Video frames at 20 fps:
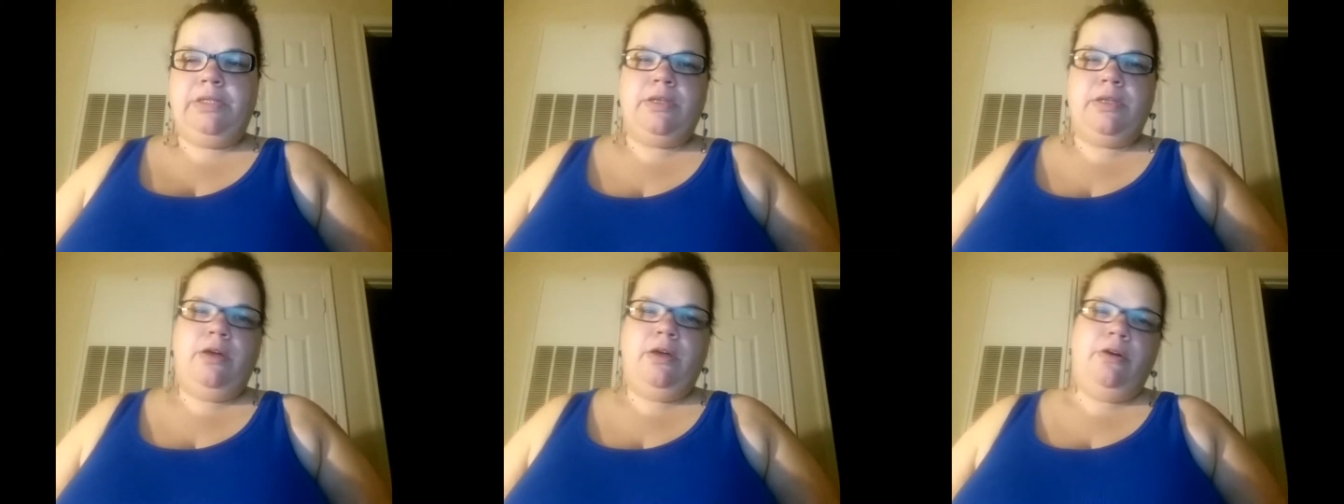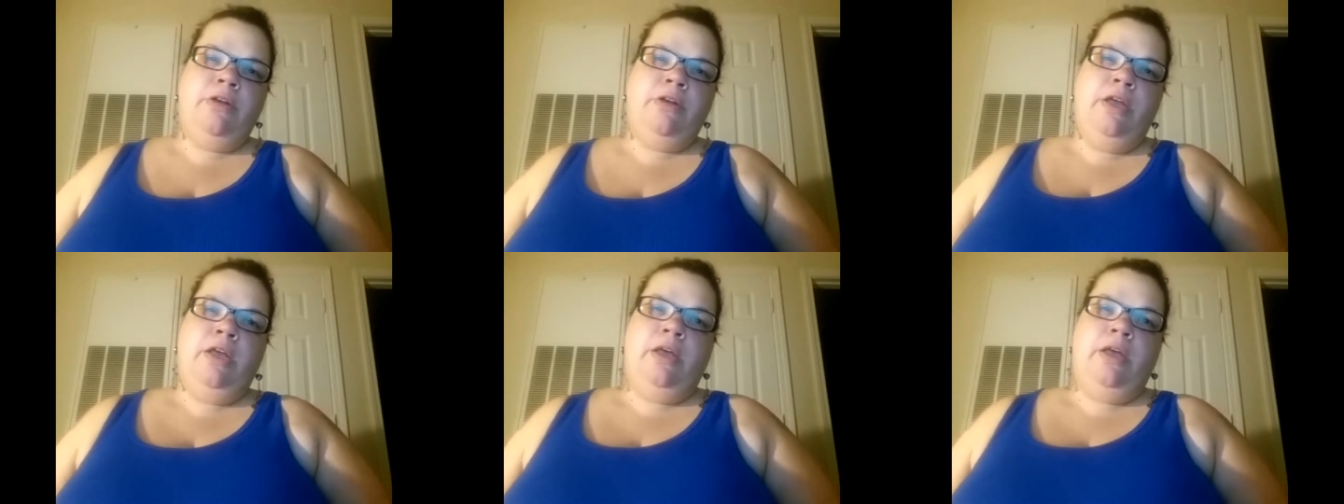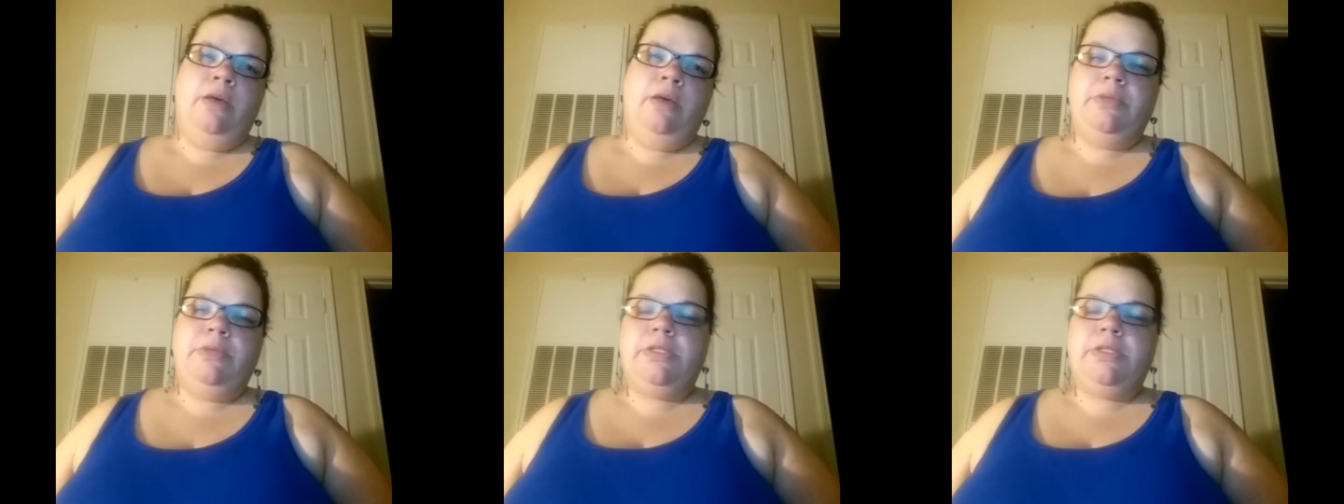So
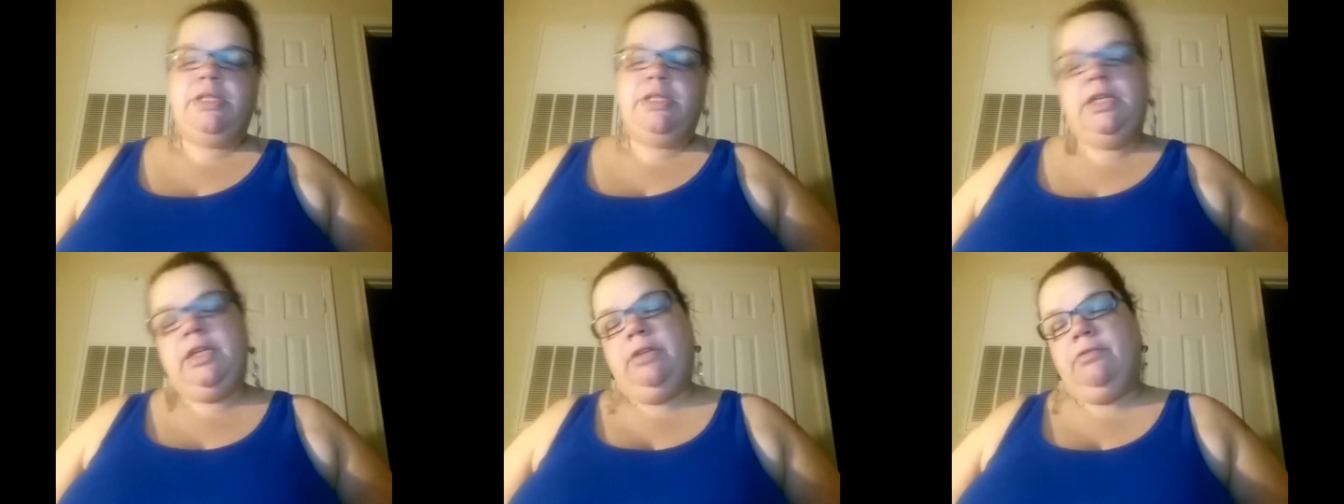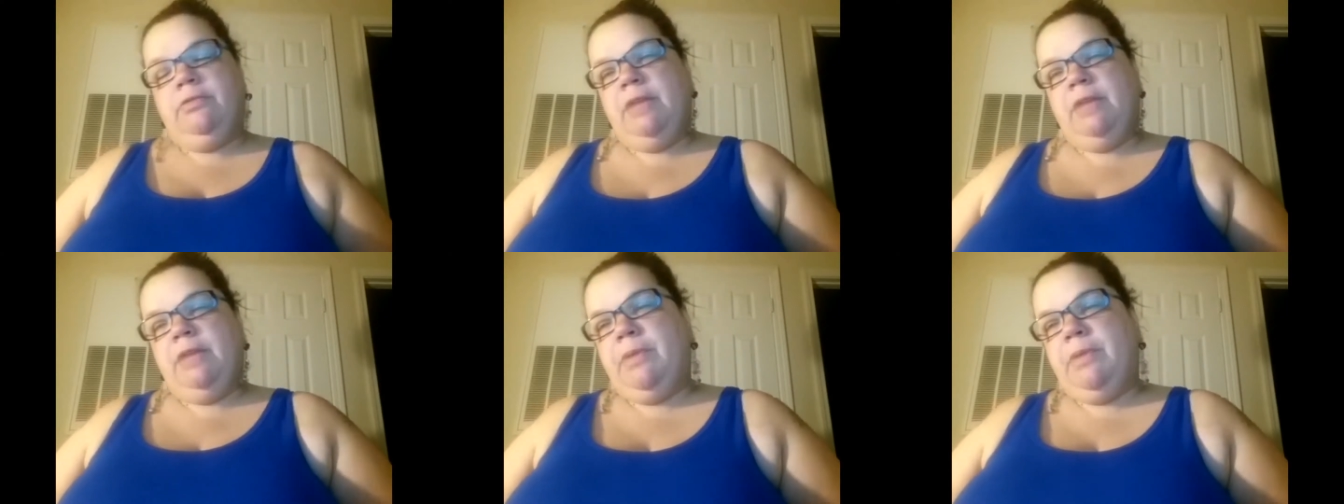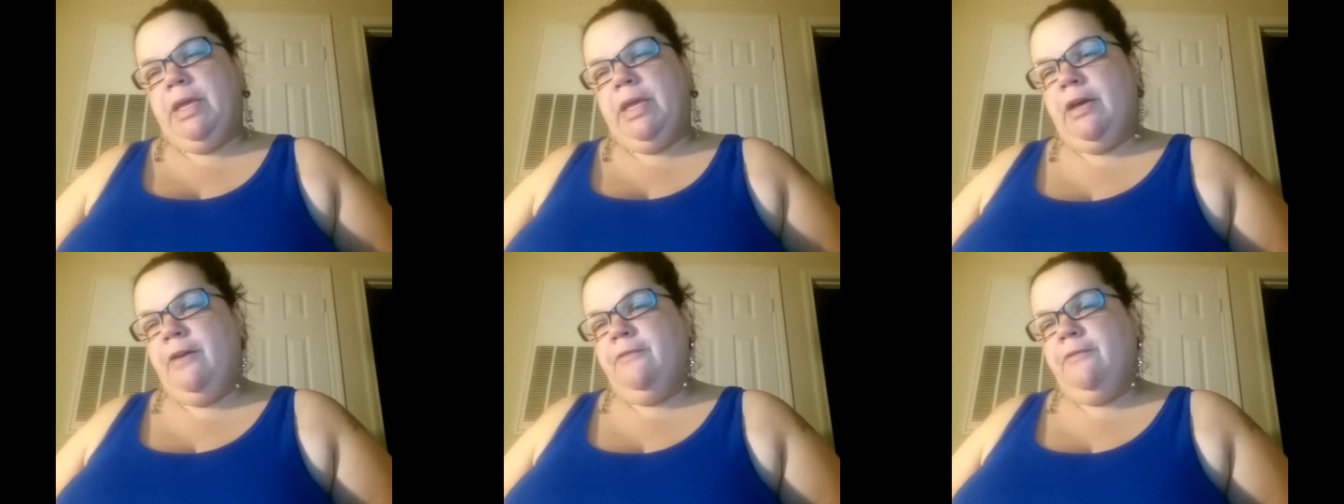I'm sending it right
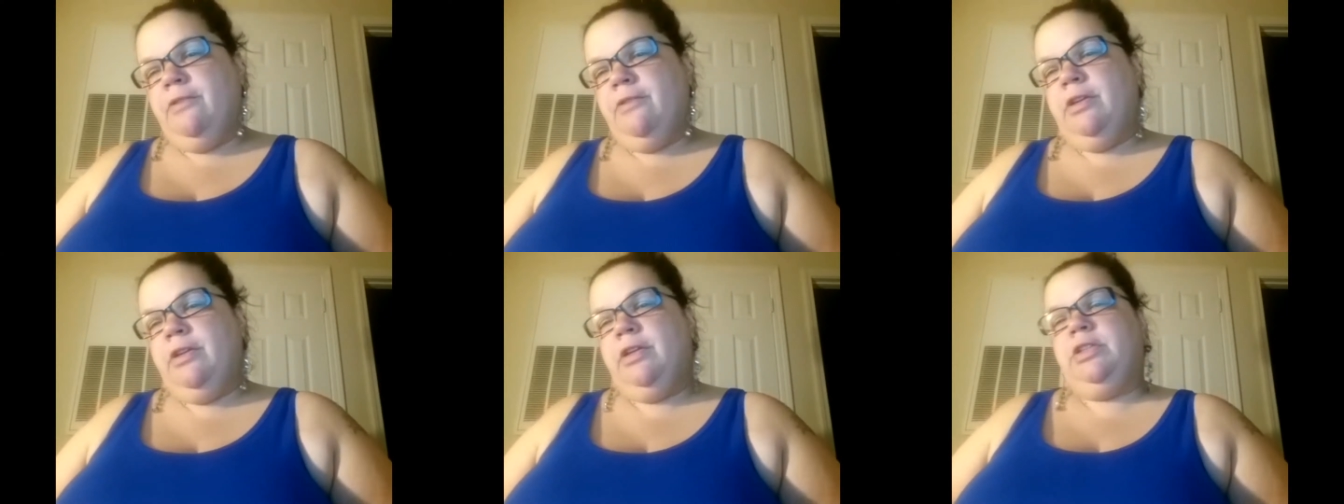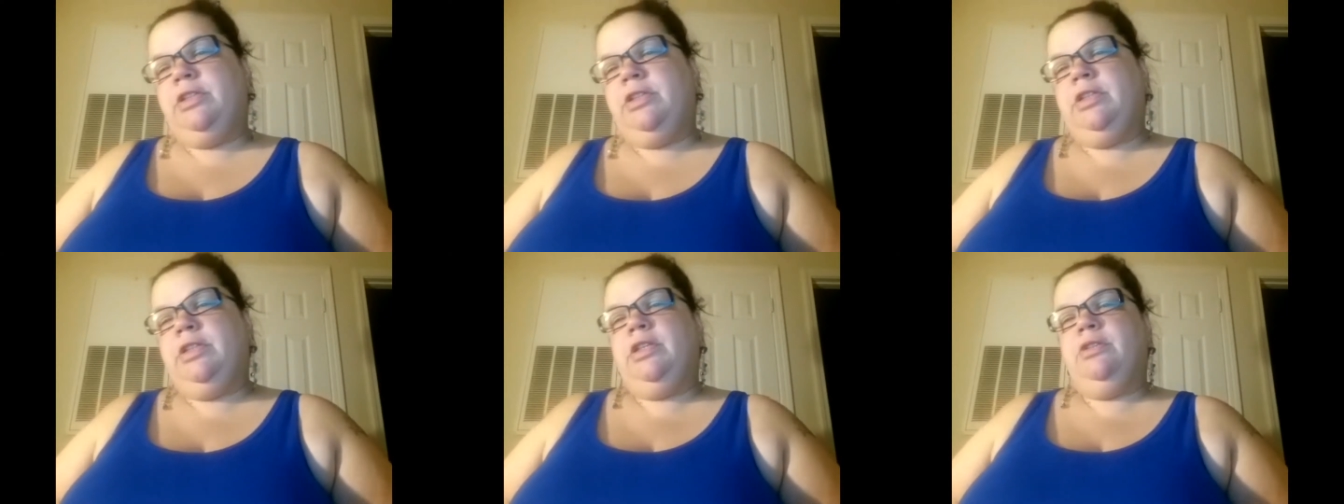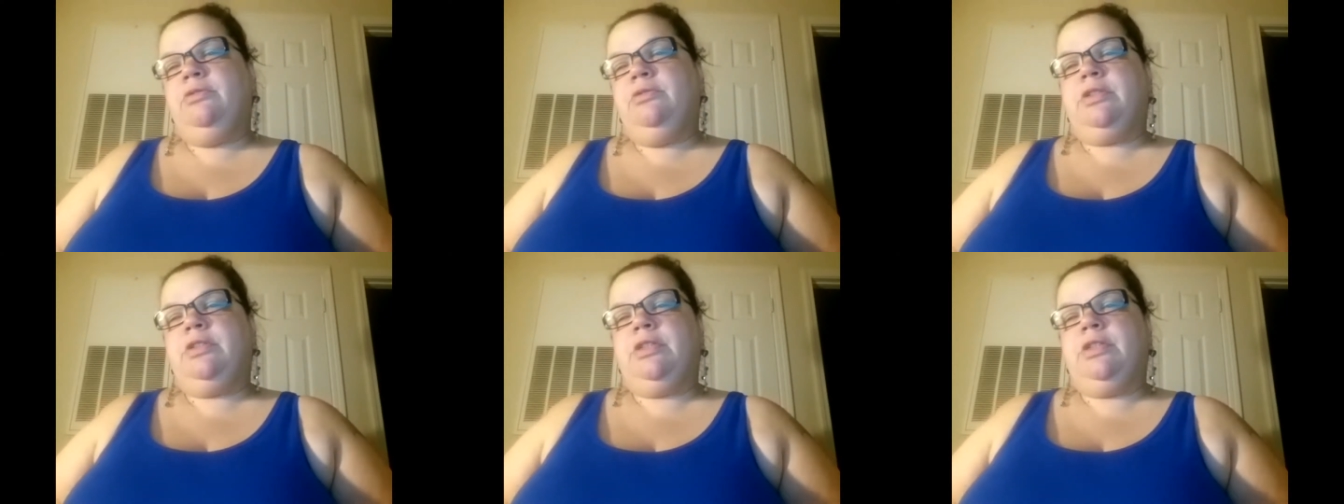back over there to
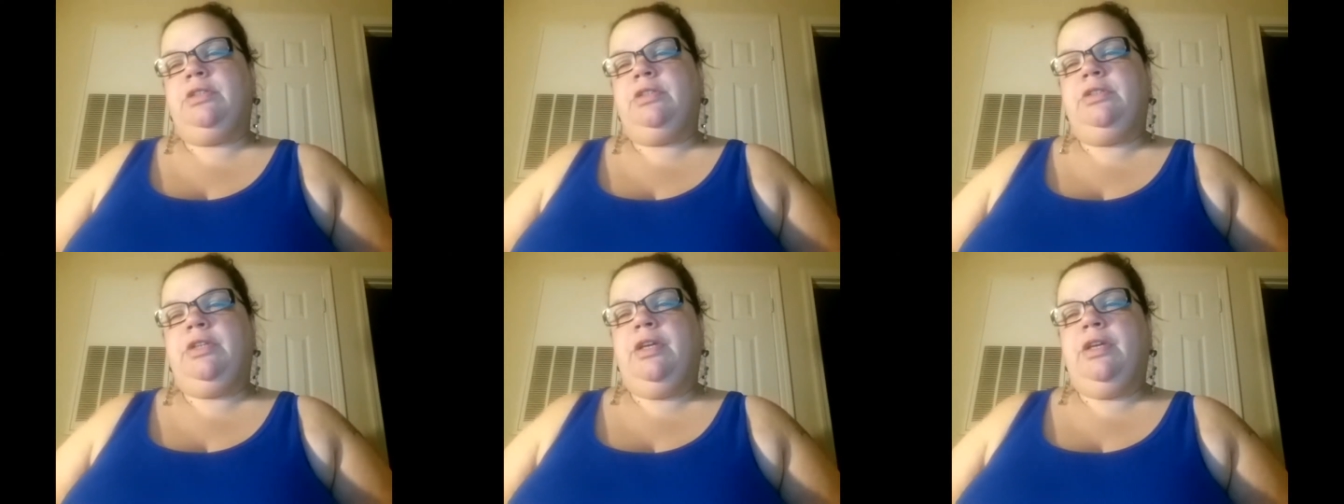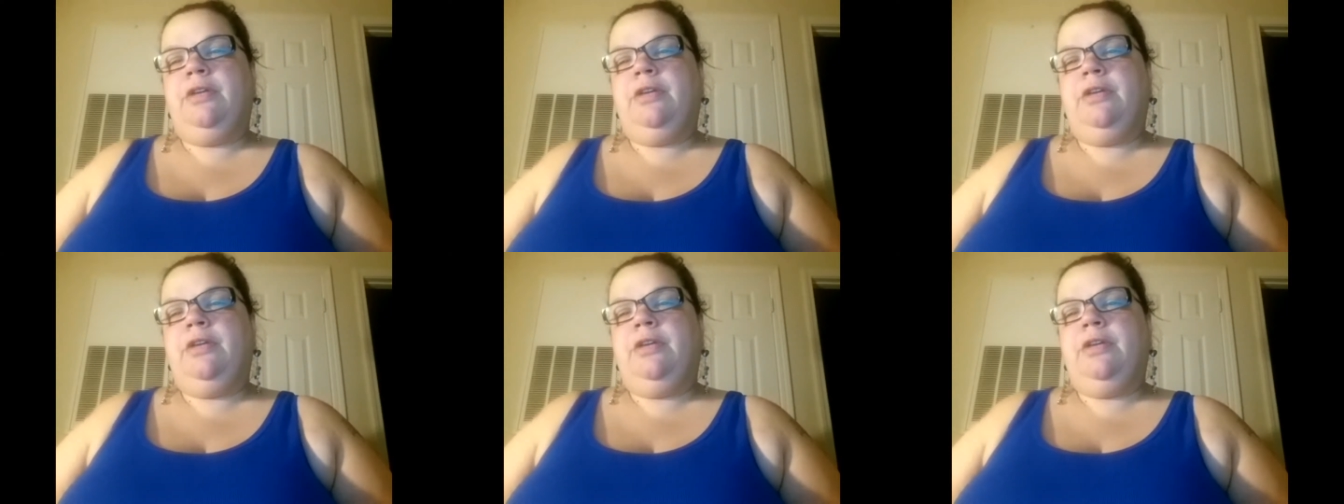you, CJ.